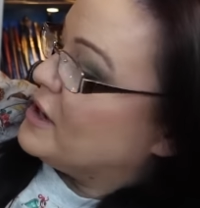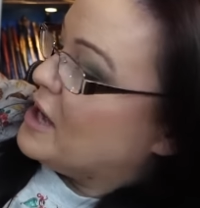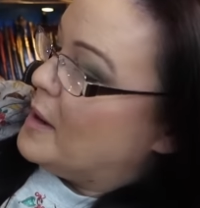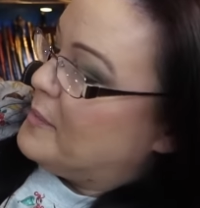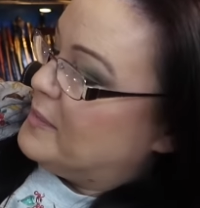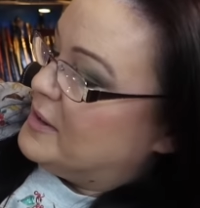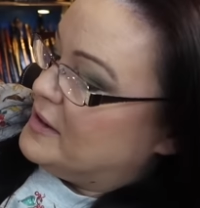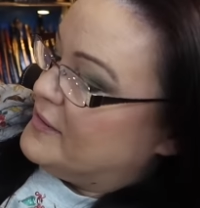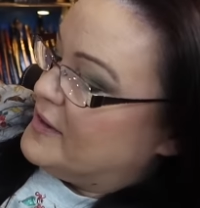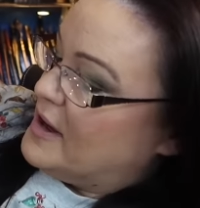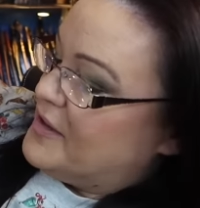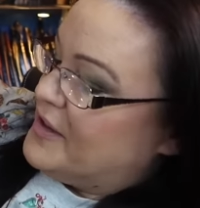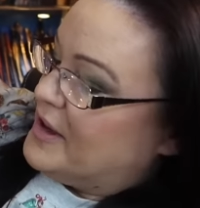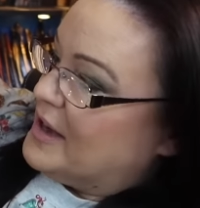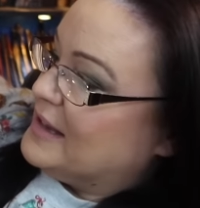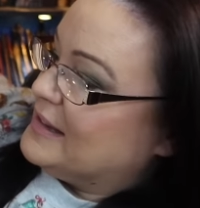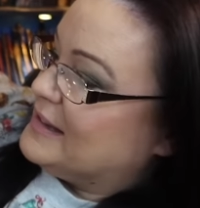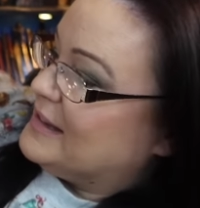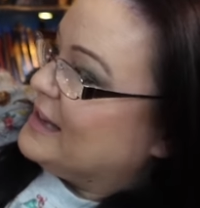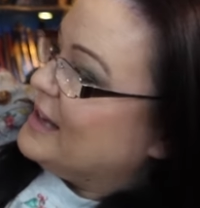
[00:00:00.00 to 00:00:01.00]
couple of
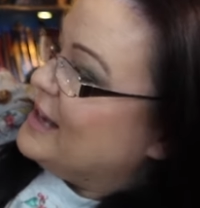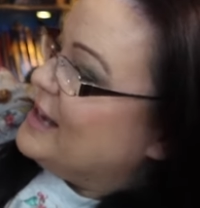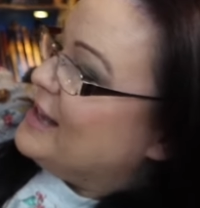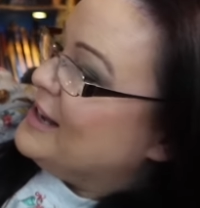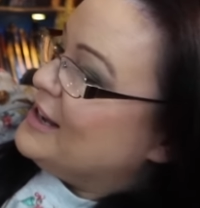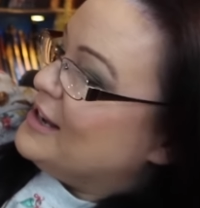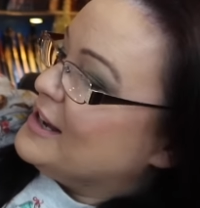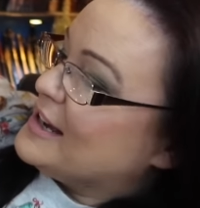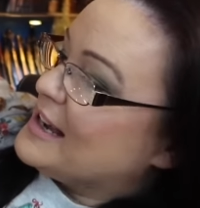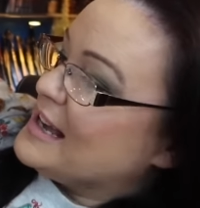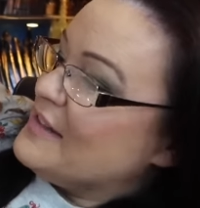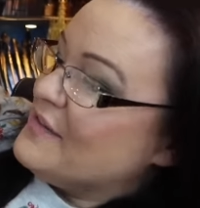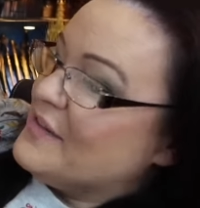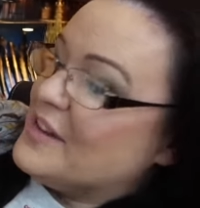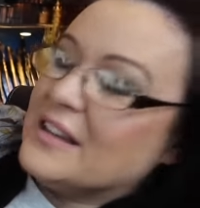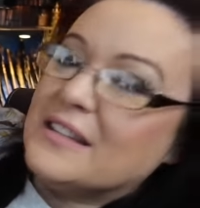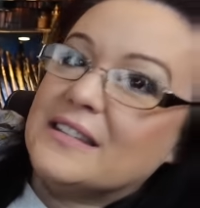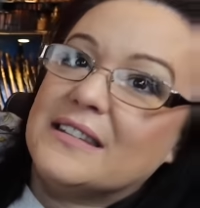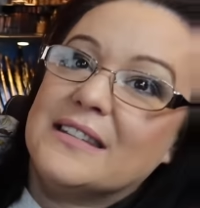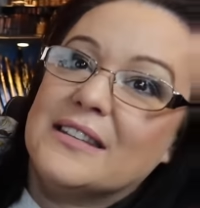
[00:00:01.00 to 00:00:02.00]
others. Look at
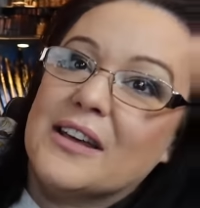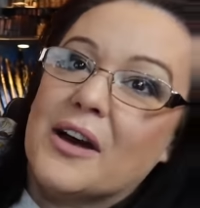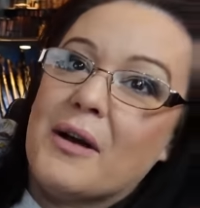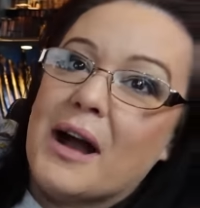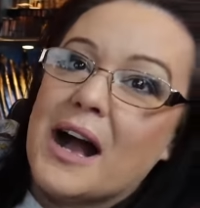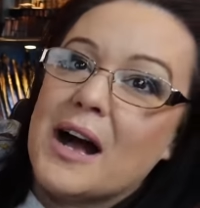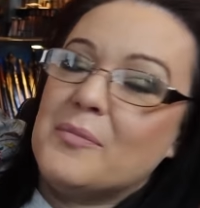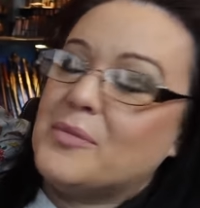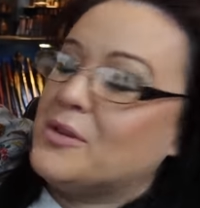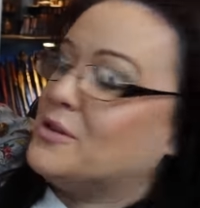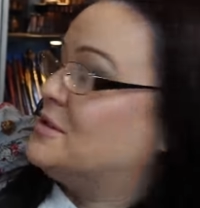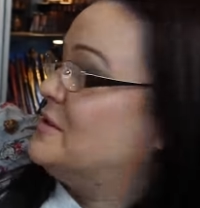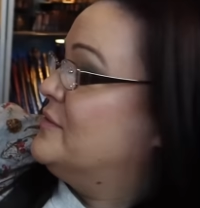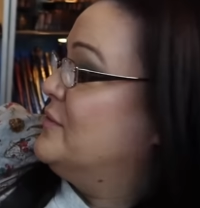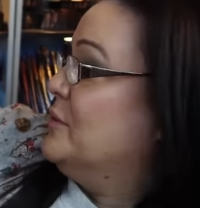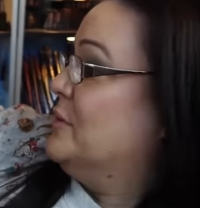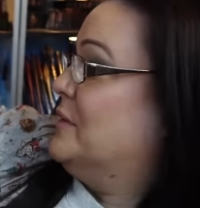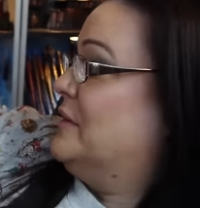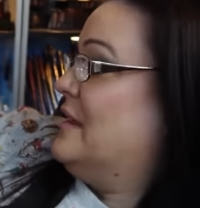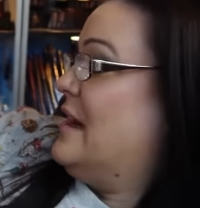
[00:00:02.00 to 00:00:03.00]
this though. How
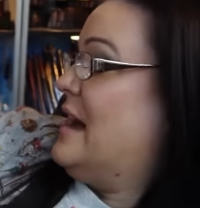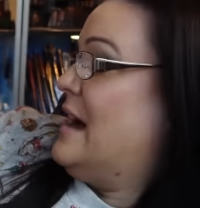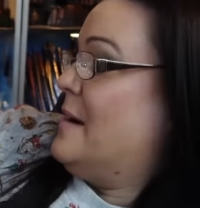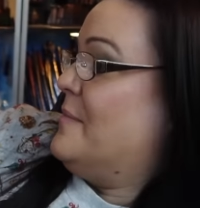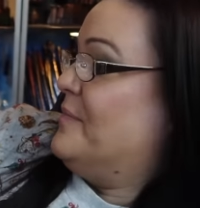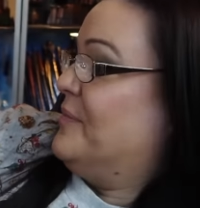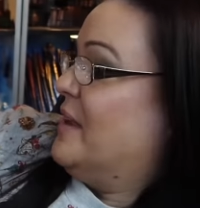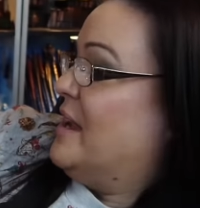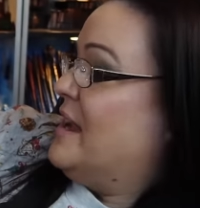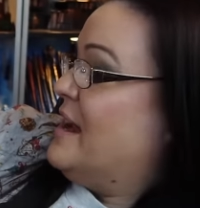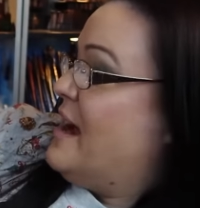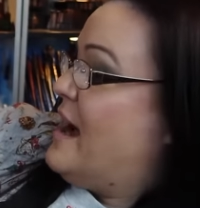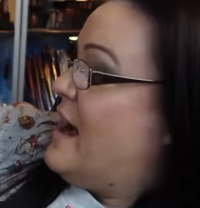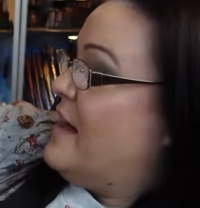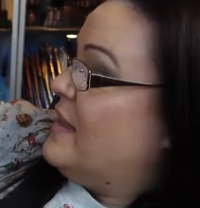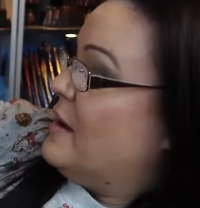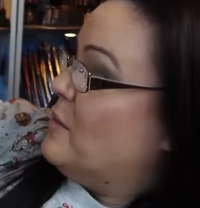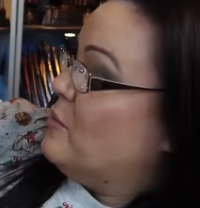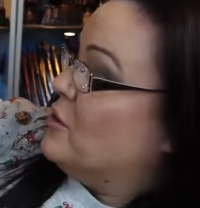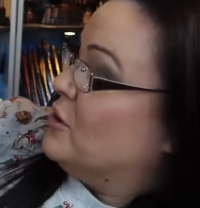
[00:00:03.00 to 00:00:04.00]
beautiful is that?
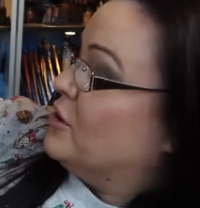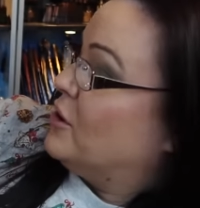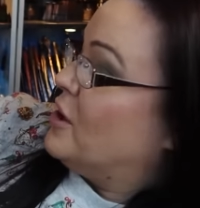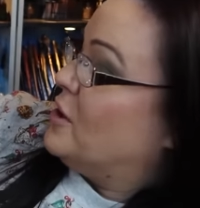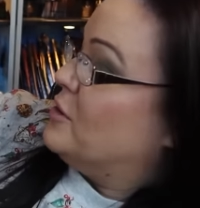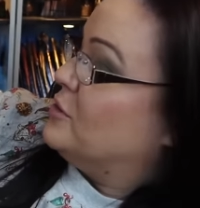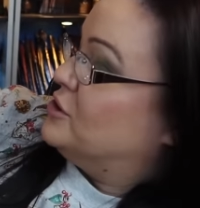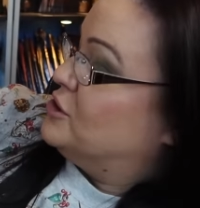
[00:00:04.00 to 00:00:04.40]
And then we'll go